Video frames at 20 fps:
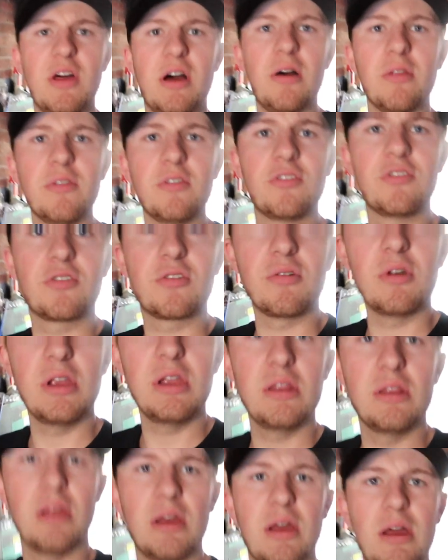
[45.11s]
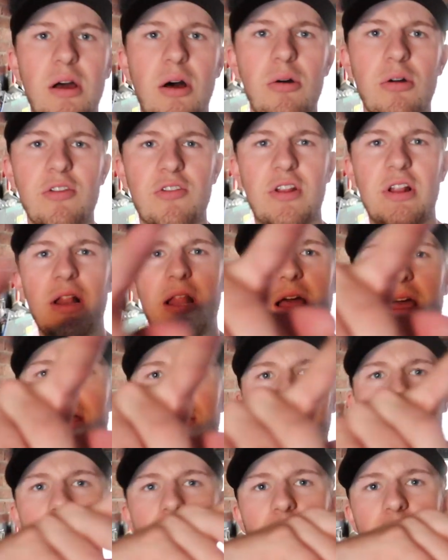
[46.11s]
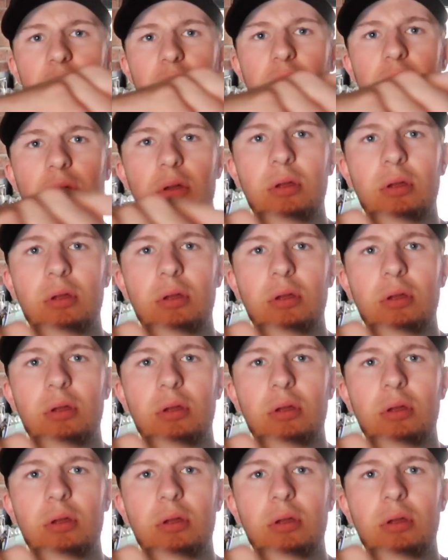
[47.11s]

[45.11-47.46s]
that on the screen there? Oh, it's glare from the,